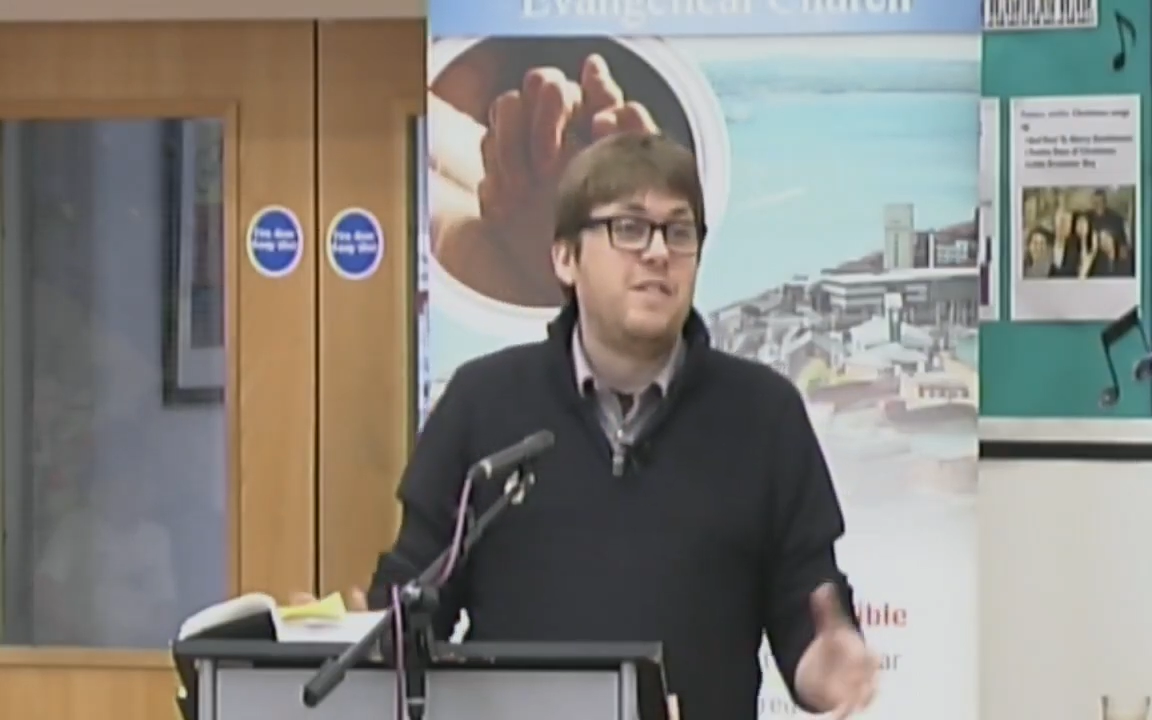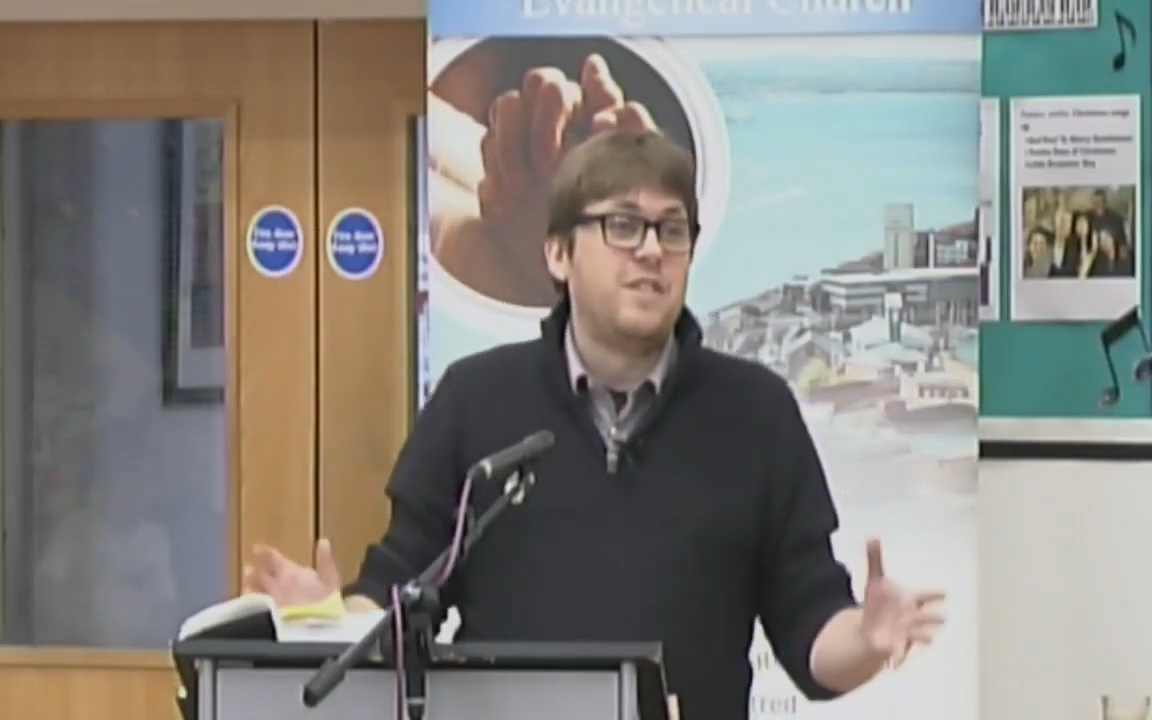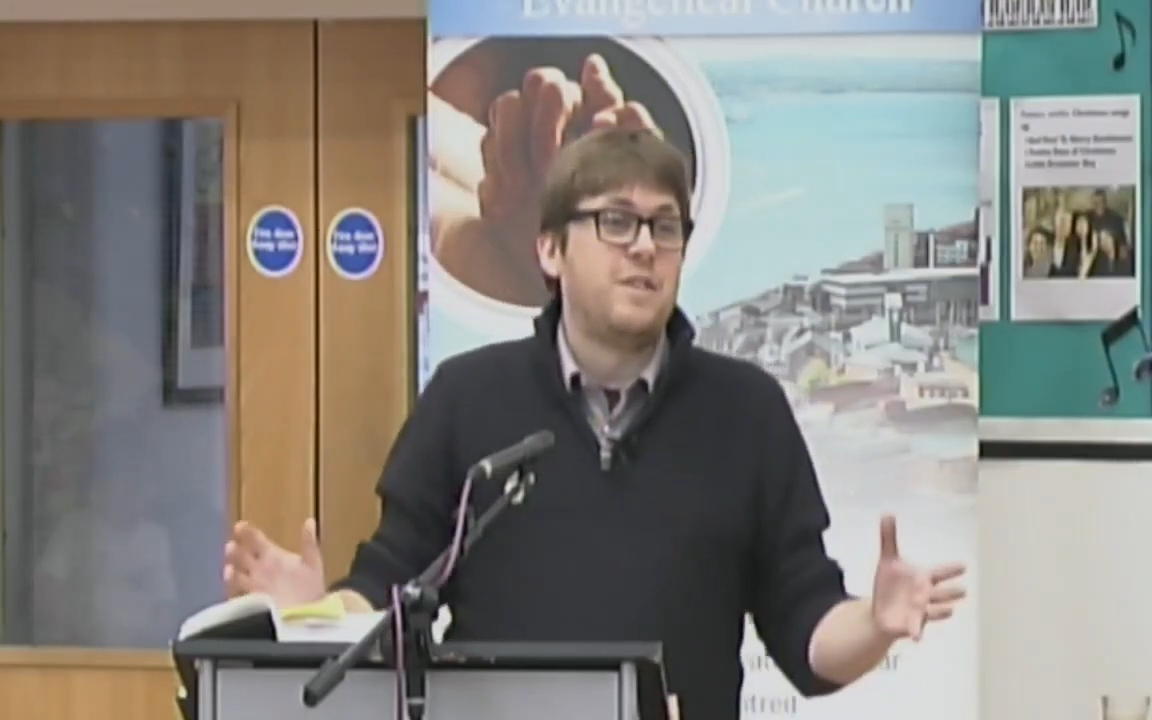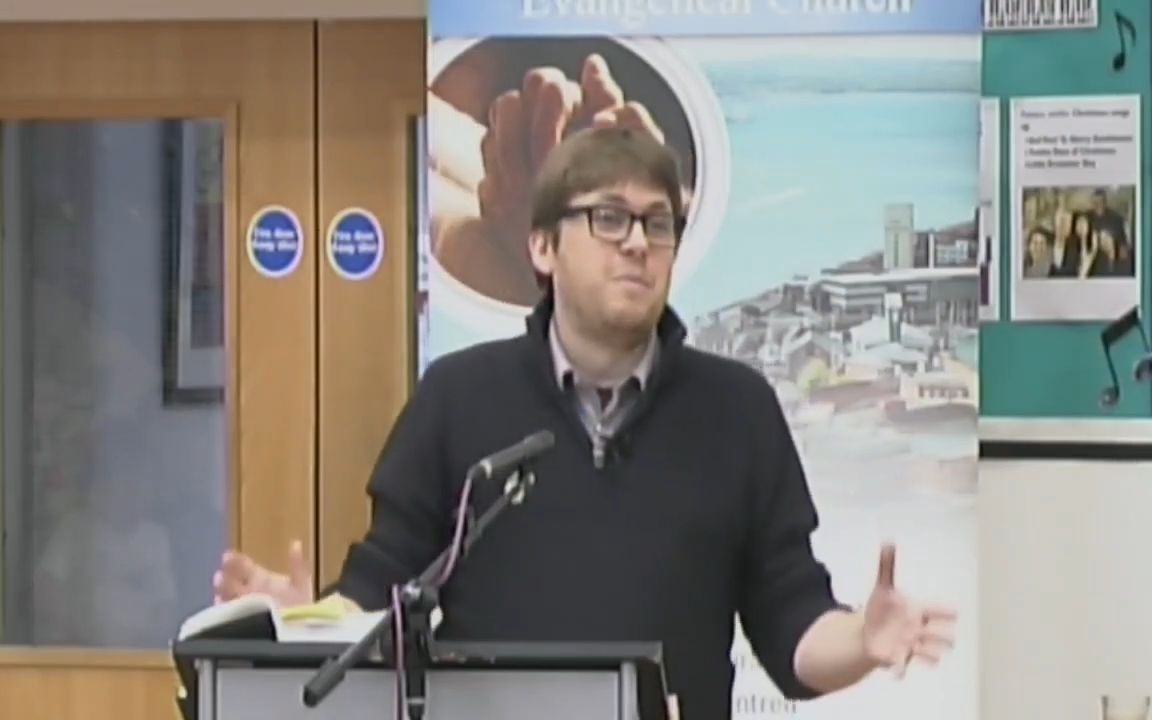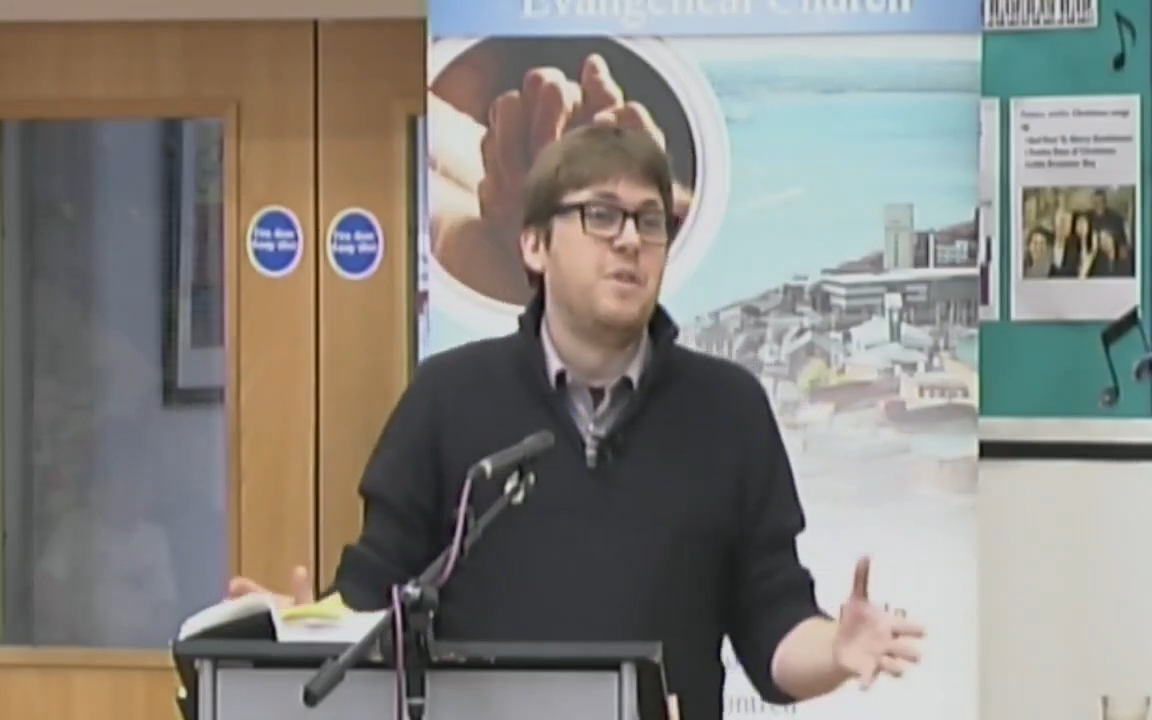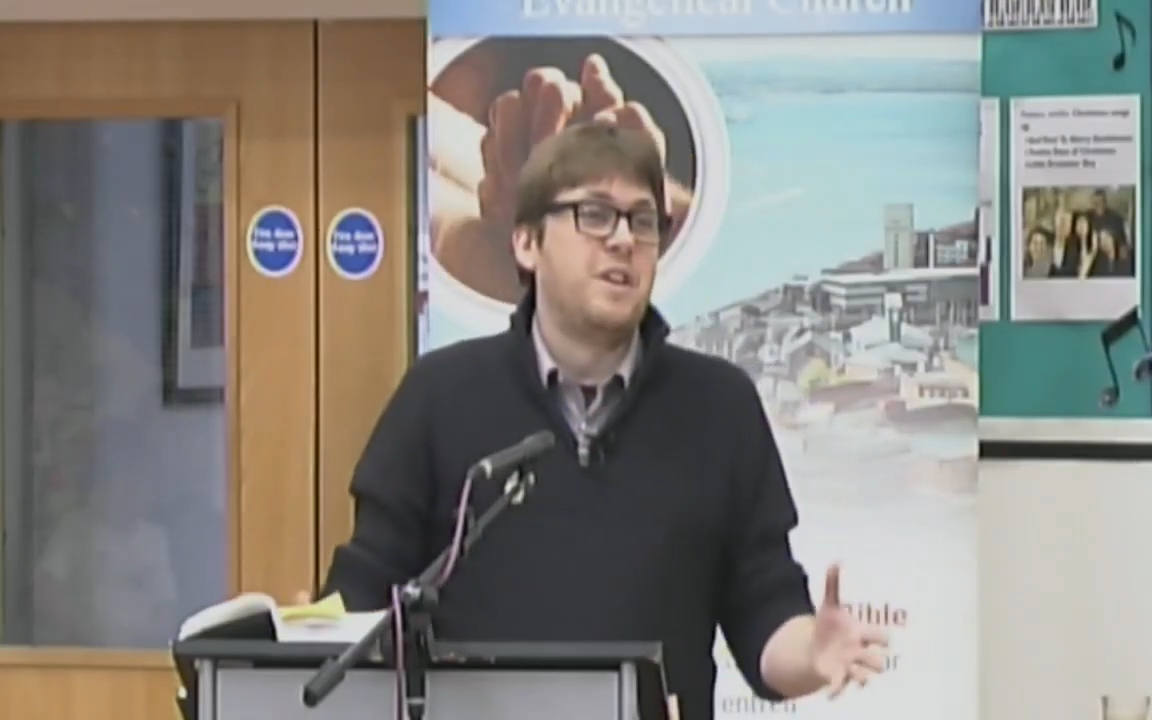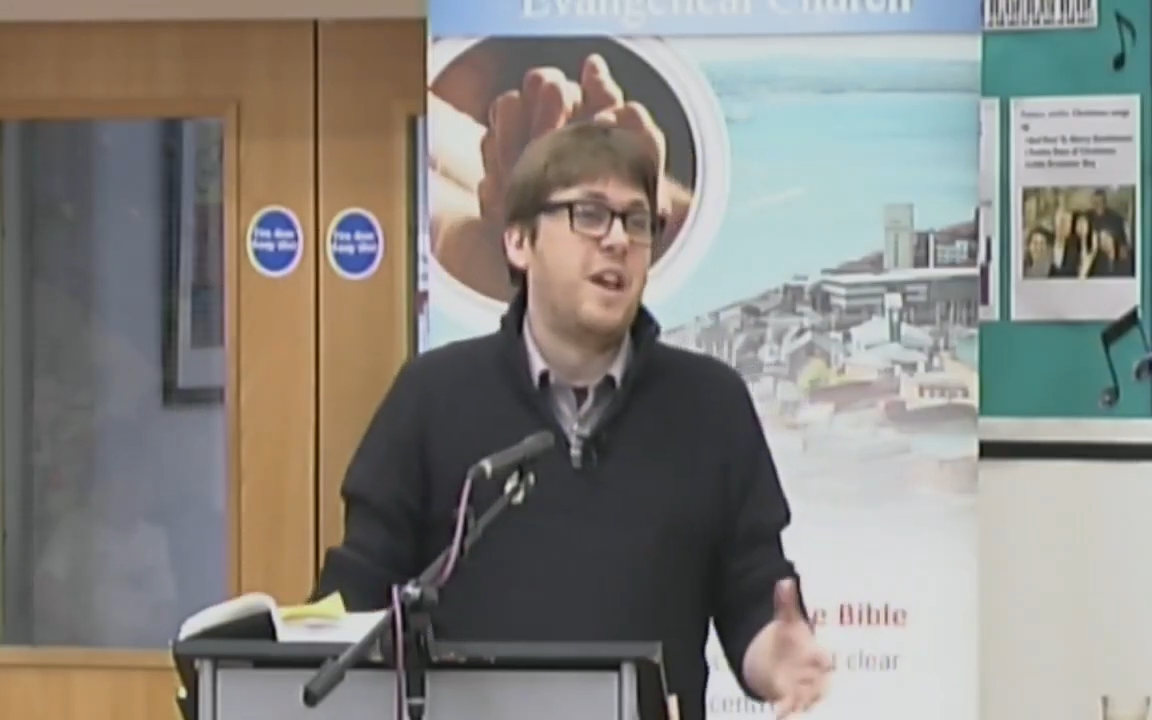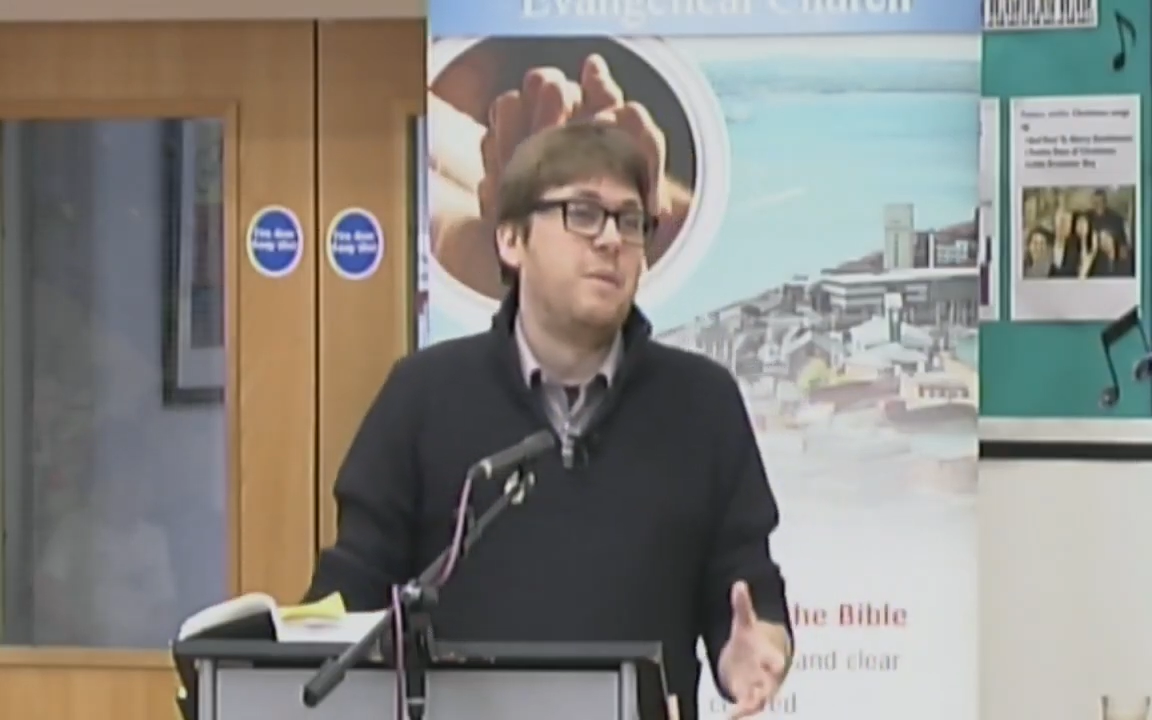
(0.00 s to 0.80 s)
to communicate